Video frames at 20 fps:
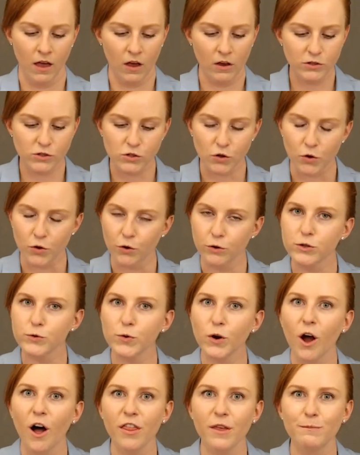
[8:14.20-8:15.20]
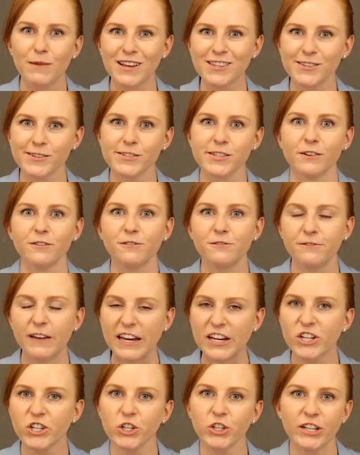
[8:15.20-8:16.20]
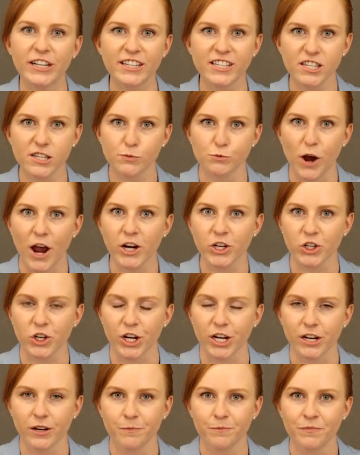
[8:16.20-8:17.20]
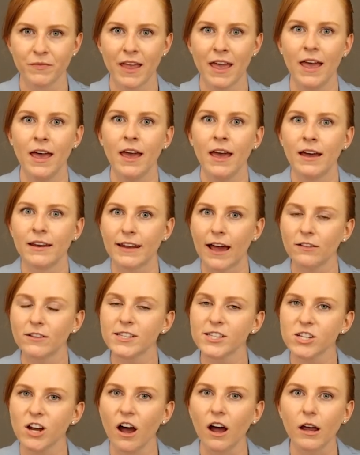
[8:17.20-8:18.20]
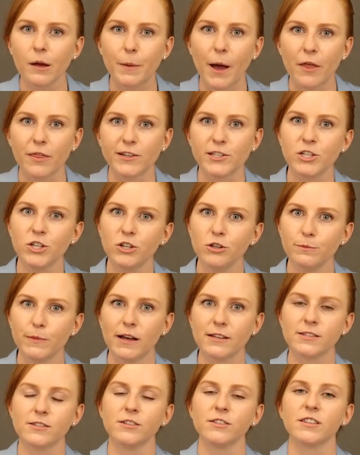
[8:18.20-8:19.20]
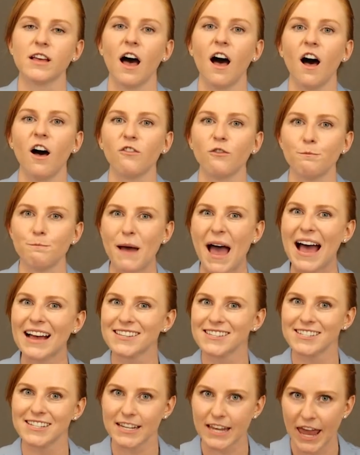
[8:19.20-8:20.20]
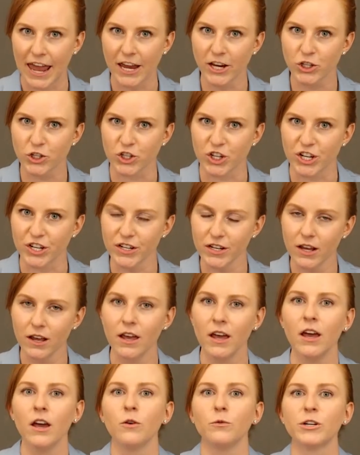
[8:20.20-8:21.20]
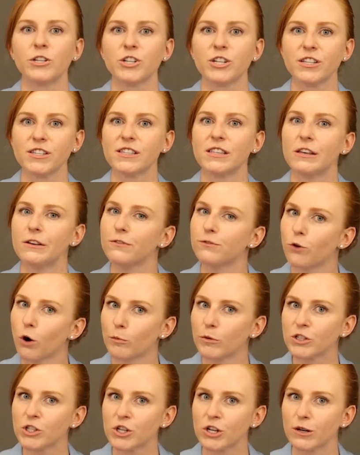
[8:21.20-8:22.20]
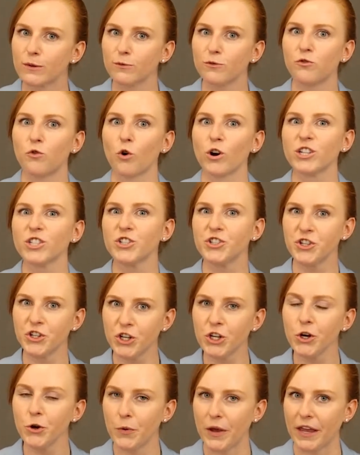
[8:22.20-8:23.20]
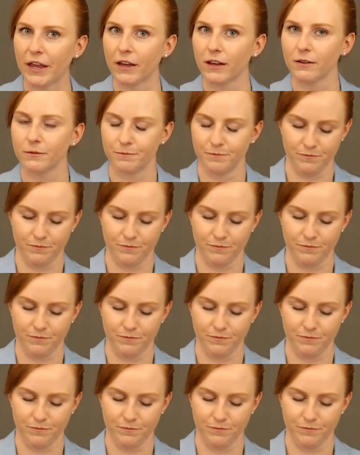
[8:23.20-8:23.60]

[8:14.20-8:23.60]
So those were all the muscles of facial expression. Now let's talk about the two muscles of mastication, which is the formal term for chewing.